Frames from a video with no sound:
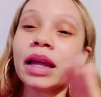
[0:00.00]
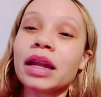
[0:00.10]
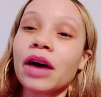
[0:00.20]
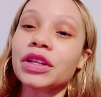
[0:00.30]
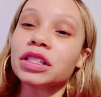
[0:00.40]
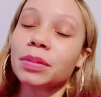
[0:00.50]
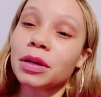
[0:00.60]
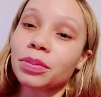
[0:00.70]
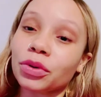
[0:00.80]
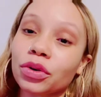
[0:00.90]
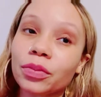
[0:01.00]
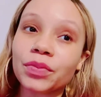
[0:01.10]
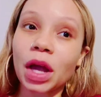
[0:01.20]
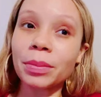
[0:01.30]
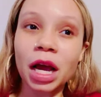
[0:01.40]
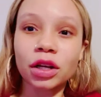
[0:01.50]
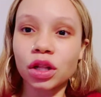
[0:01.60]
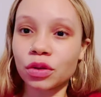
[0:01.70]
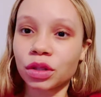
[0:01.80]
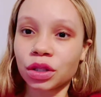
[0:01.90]
Now, these people I'm not
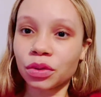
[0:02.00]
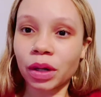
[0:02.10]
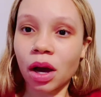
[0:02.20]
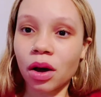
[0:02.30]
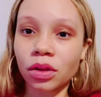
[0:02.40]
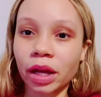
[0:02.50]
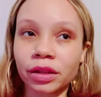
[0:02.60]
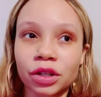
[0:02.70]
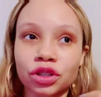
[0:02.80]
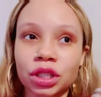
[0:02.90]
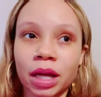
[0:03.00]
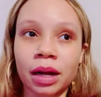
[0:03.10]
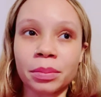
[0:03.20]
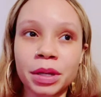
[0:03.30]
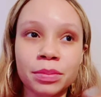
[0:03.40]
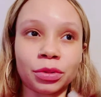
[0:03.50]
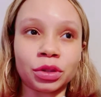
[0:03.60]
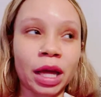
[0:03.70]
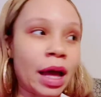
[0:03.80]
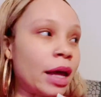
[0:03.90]
close to at all. Like, they're just kind of people
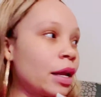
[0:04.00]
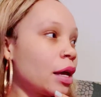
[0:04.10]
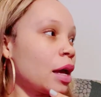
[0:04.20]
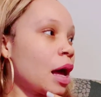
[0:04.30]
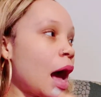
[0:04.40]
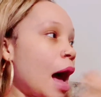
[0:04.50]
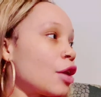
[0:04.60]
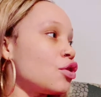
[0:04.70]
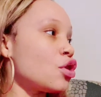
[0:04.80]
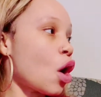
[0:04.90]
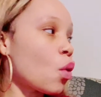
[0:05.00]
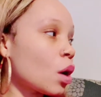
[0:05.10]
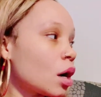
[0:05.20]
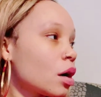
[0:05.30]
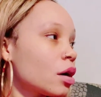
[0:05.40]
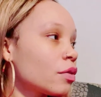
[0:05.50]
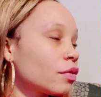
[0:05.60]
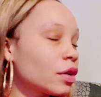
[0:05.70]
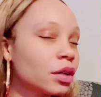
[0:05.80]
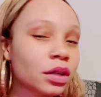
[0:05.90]
that I know of.